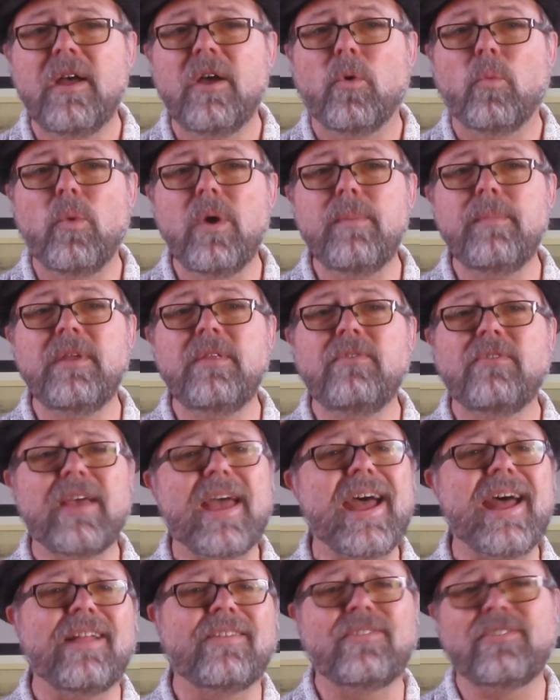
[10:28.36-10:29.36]
Women's
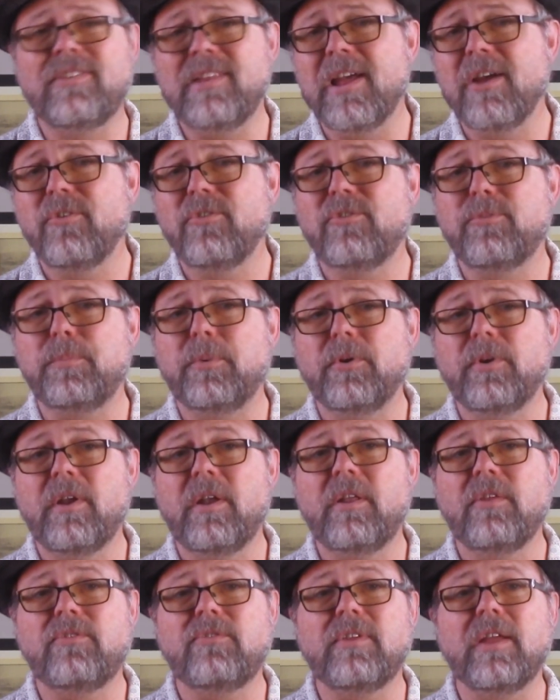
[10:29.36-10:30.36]
hats now
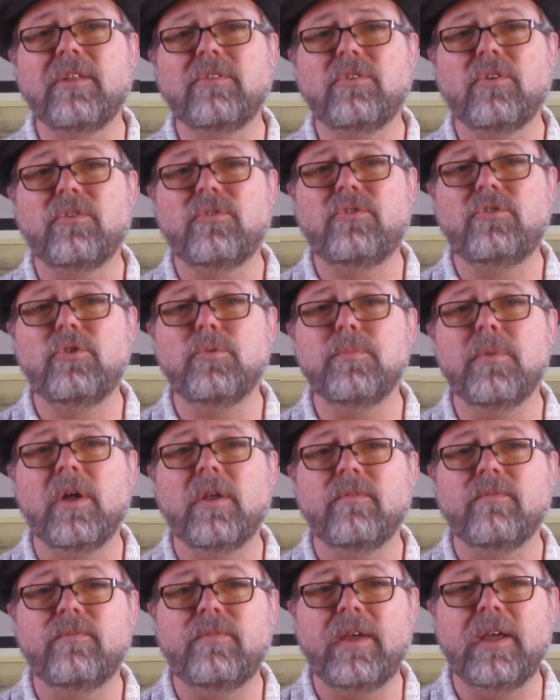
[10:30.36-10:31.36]
sported a
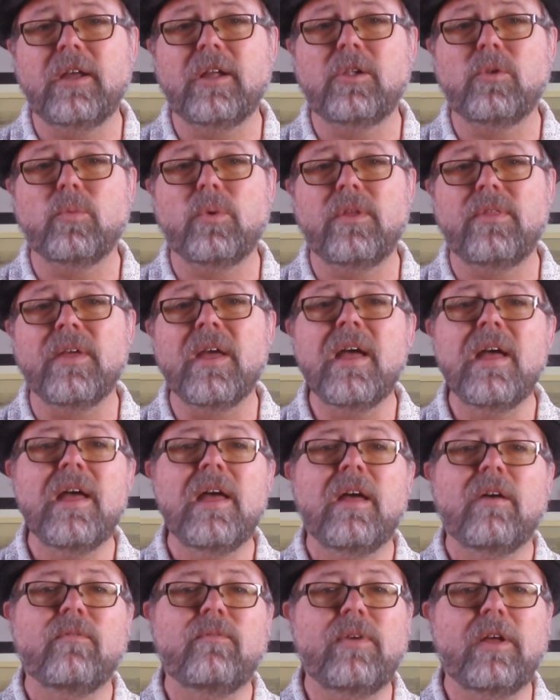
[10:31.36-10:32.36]
Santos-Dumont veil with
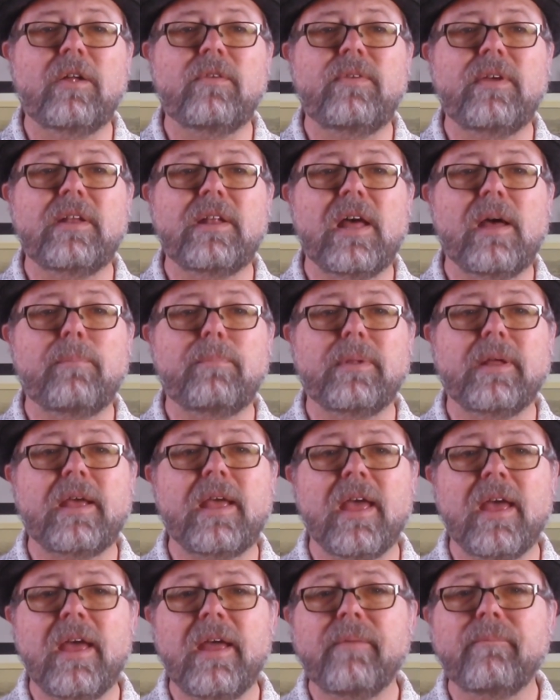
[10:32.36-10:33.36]
velvet
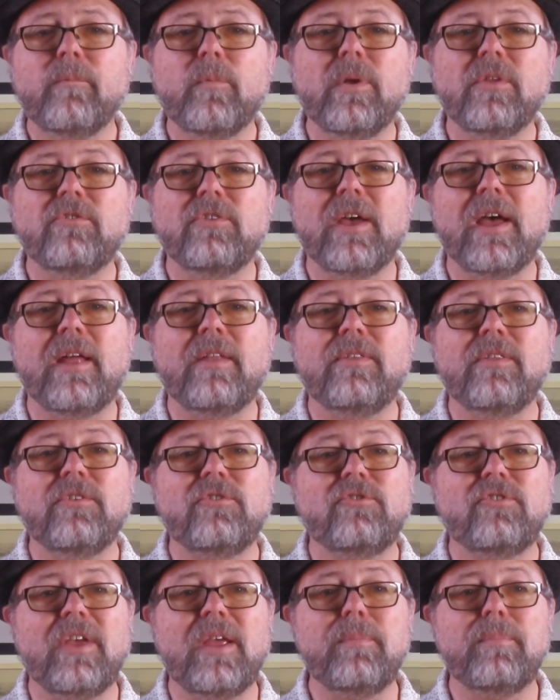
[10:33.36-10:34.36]
appliqué, which had the
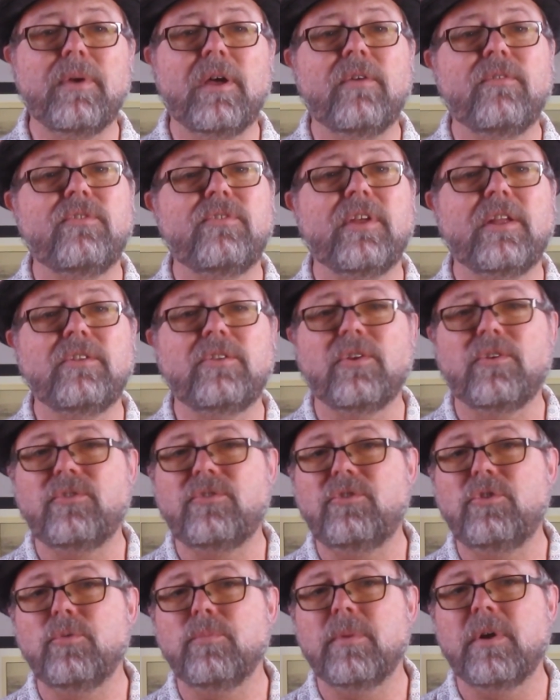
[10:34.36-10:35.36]
shape of
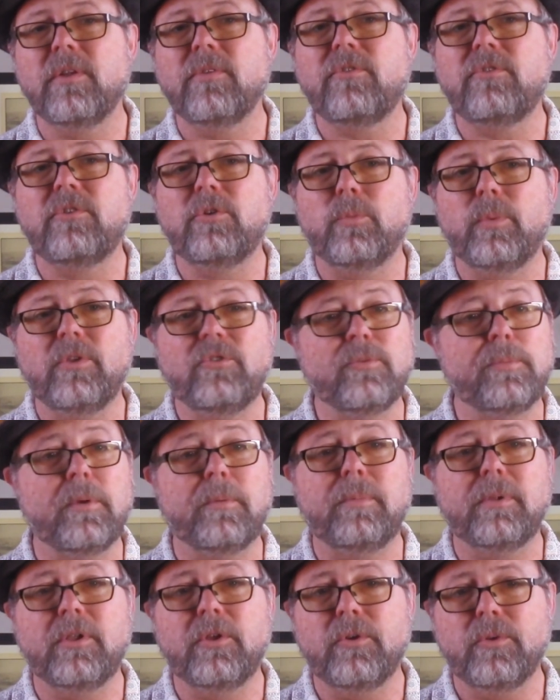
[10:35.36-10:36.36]
Santos-Dumont's dirigible
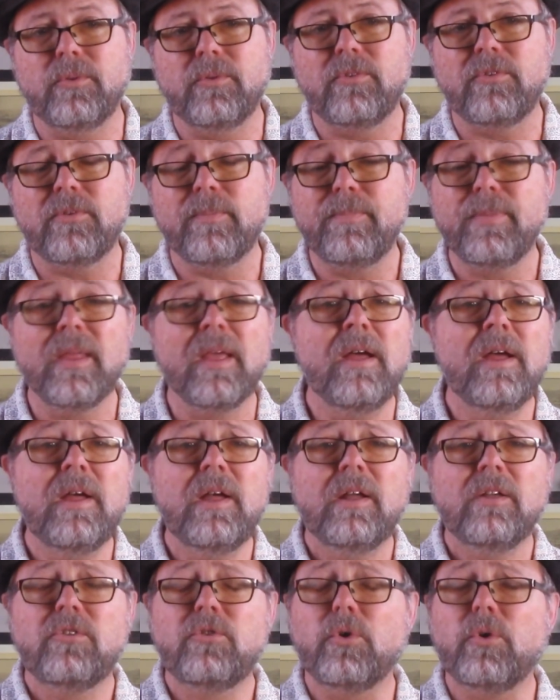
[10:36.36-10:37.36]
balloons.
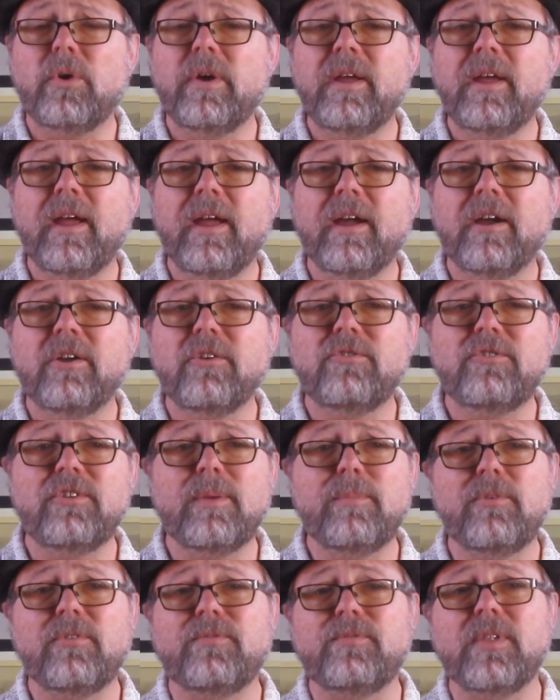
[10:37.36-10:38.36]
Toy
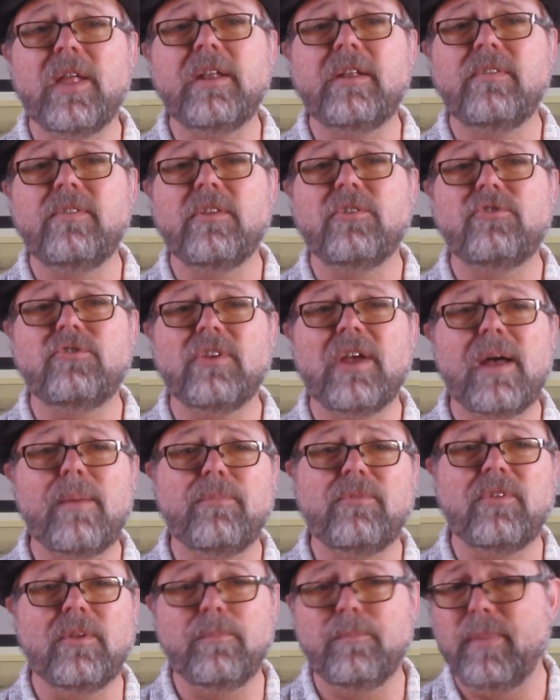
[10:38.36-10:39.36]
airships flooded the
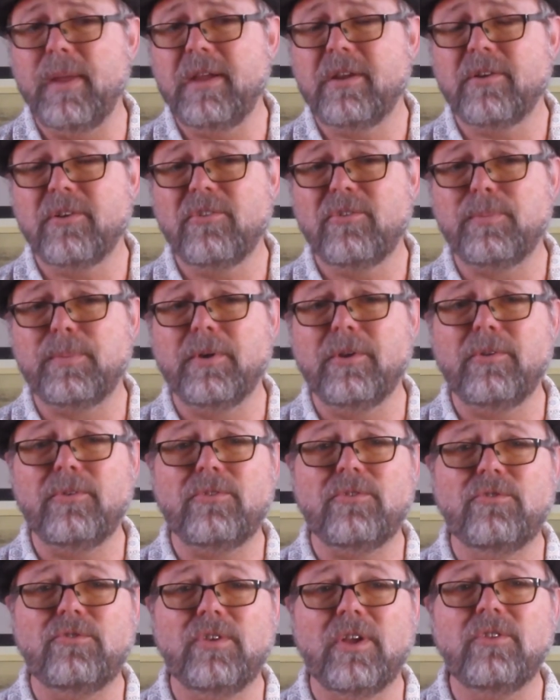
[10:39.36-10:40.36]
shops, and bakers
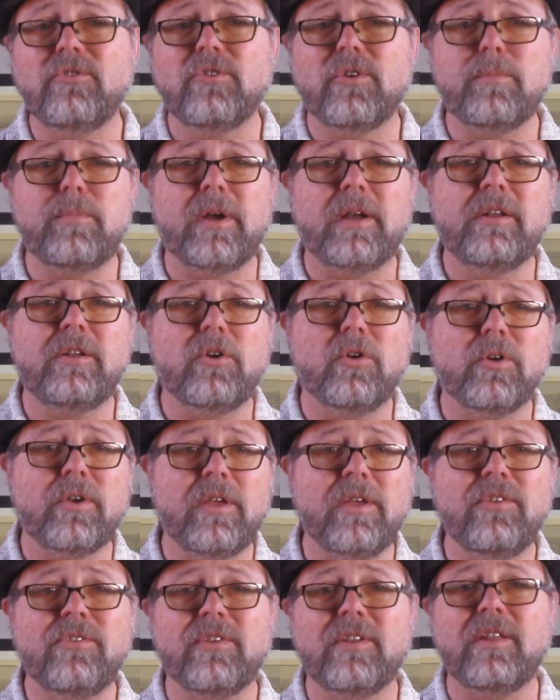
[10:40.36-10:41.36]
produced gingerbread
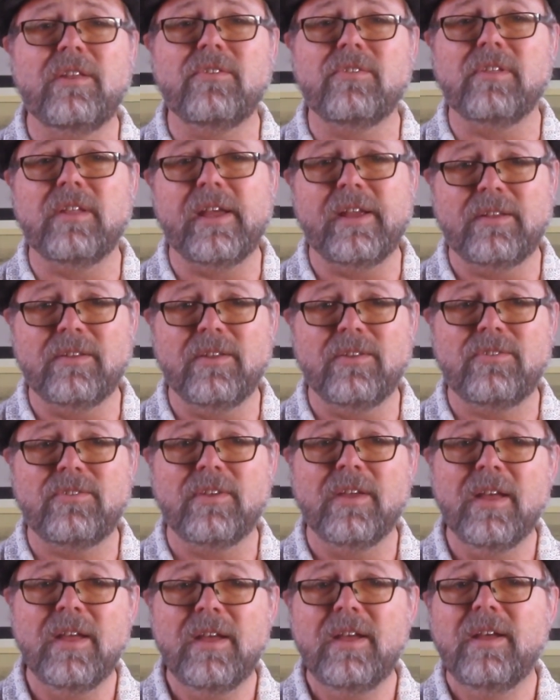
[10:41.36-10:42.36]
cookies in his likeness.
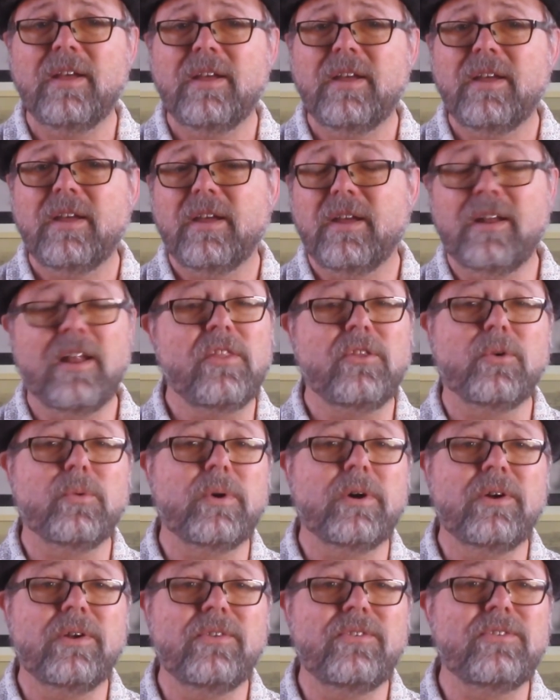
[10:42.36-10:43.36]
In other
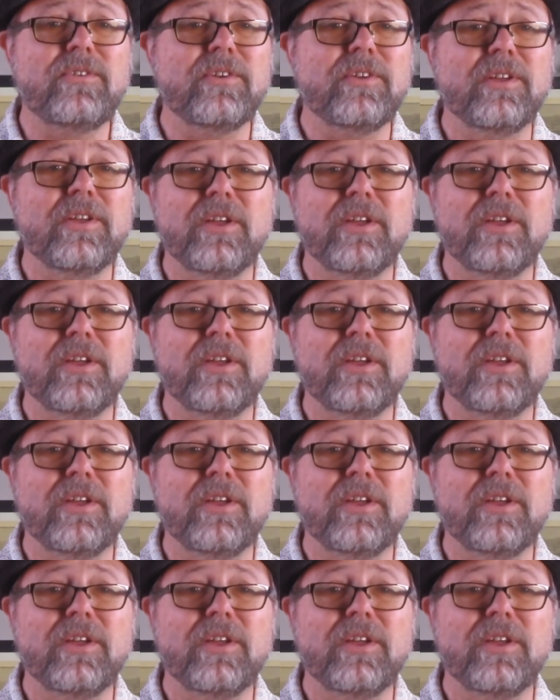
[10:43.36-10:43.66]
words,